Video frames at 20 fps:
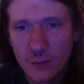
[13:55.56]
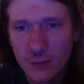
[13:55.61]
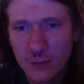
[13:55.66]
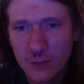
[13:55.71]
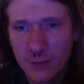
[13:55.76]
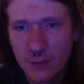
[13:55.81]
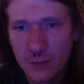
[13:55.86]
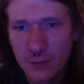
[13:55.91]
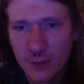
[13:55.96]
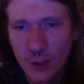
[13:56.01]

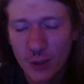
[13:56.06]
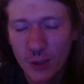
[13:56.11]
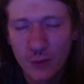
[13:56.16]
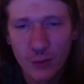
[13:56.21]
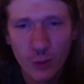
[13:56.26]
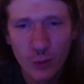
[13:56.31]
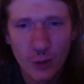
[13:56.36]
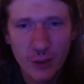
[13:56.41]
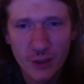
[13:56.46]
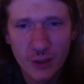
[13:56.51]
look
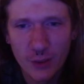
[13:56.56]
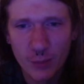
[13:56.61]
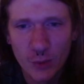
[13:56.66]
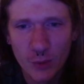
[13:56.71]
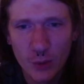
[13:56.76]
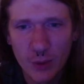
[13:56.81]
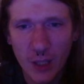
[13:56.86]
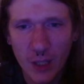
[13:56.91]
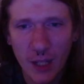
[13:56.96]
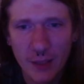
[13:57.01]
forward to some new
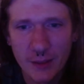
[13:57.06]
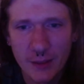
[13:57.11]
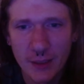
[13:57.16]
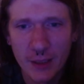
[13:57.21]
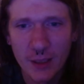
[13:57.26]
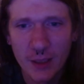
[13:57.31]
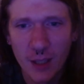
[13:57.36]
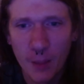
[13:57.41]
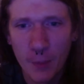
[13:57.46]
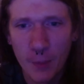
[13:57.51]
content
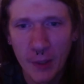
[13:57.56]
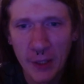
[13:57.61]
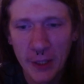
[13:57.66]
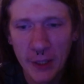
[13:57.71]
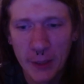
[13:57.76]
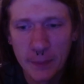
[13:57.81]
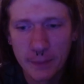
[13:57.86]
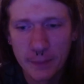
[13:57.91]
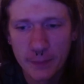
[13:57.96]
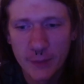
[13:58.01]
coming
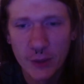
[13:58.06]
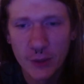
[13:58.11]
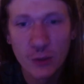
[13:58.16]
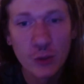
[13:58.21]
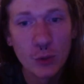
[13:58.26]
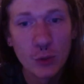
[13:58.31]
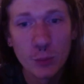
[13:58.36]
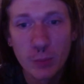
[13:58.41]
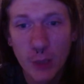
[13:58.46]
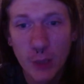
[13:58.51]
up. There's a
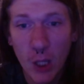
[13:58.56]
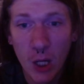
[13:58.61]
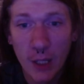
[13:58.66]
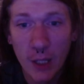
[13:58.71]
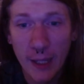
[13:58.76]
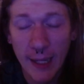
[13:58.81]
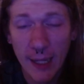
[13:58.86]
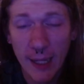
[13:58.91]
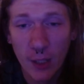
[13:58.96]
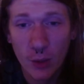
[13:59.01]
new blog
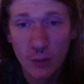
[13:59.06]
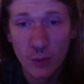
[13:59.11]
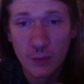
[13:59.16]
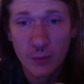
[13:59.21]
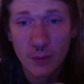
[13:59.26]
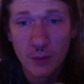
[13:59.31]
out.